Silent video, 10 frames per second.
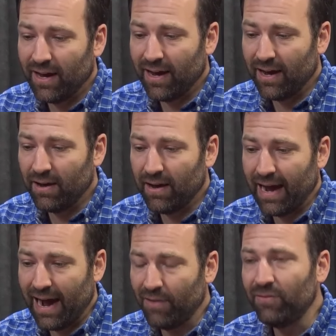uh,
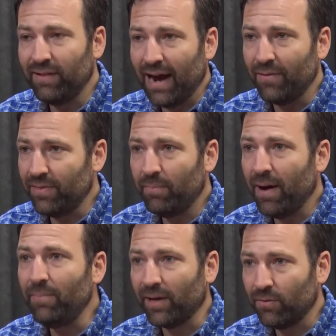out out in the
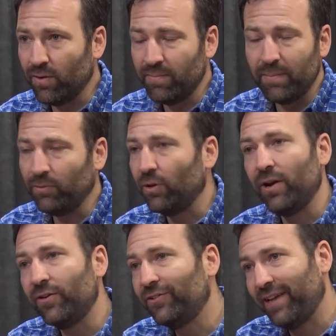public when people
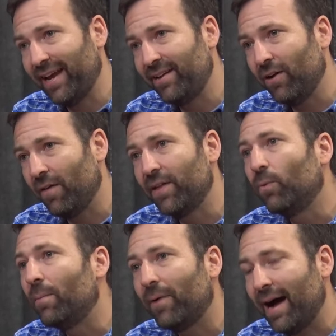don't understand all that
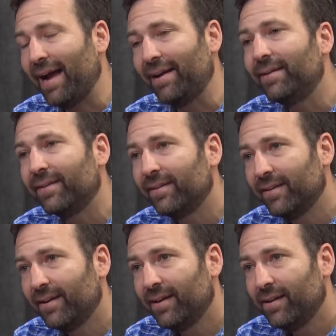went behind
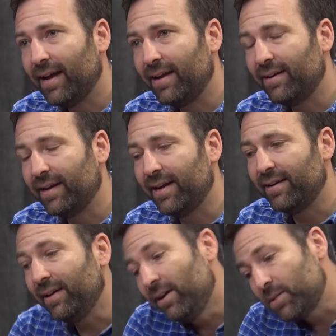yeah. And
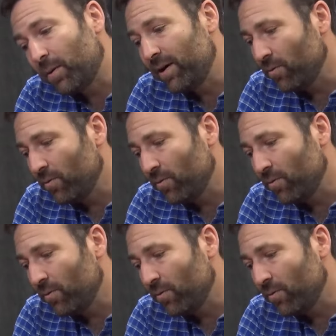and you know it's part